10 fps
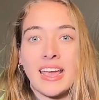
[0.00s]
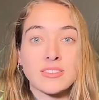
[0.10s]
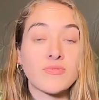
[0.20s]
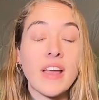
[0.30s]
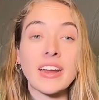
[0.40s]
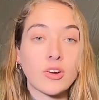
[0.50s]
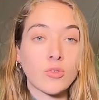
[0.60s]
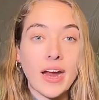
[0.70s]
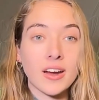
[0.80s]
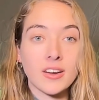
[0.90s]
it's very
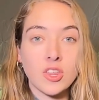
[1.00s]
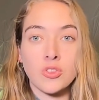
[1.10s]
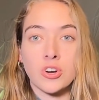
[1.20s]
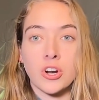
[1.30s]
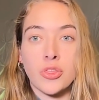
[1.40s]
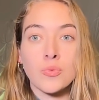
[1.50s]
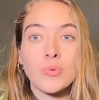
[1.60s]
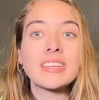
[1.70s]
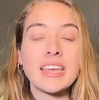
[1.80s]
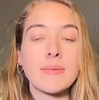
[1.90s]
rare that there are
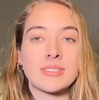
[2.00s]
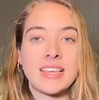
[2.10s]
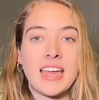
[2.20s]
3 teams